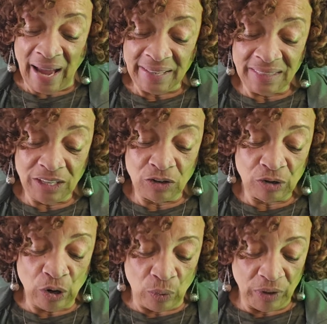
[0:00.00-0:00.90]
I think
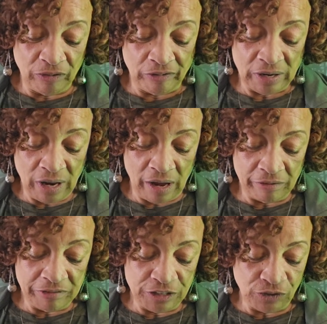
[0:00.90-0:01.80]
you're going for
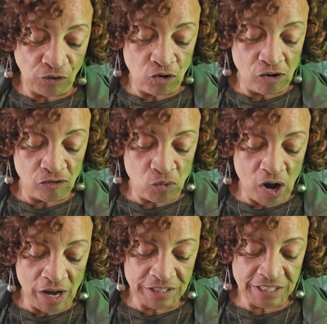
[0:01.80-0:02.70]
love. This Four of
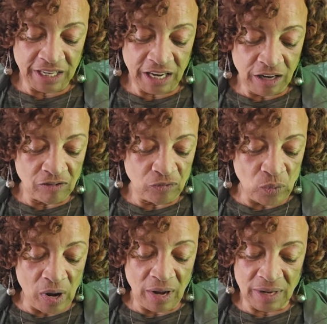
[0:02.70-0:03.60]
Wands, the King of
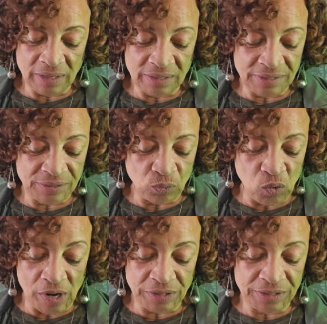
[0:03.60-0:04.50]
Wands,
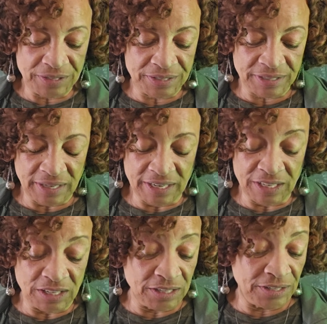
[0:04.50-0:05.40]
wants
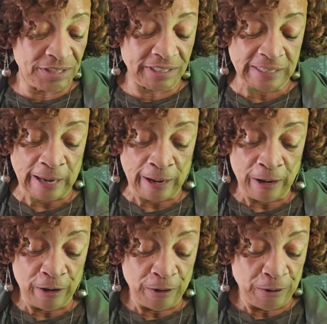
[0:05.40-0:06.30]
his
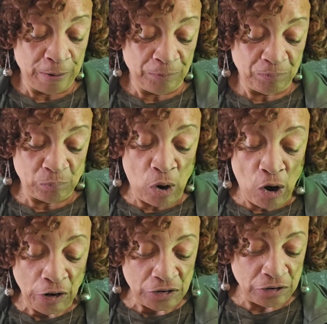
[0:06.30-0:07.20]

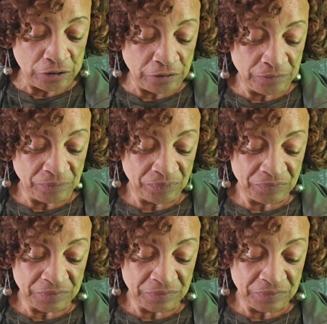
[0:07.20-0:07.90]
partner.